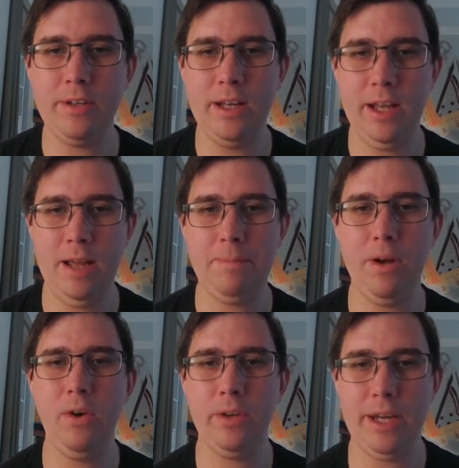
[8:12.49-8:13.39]
in the
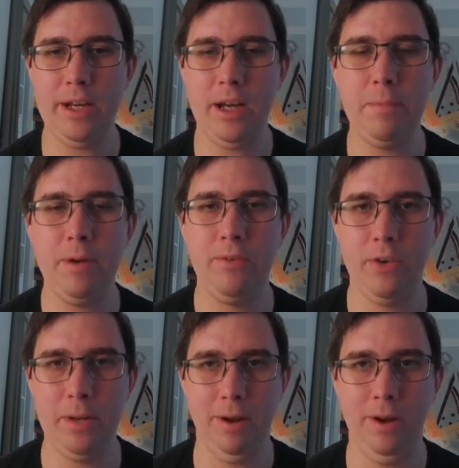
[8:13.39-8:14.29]
Hippo GitHub
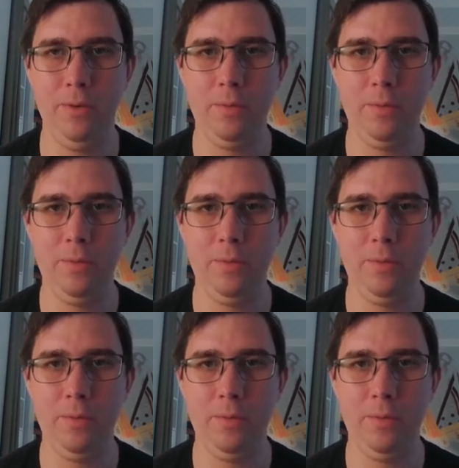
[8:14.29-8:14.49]
repo.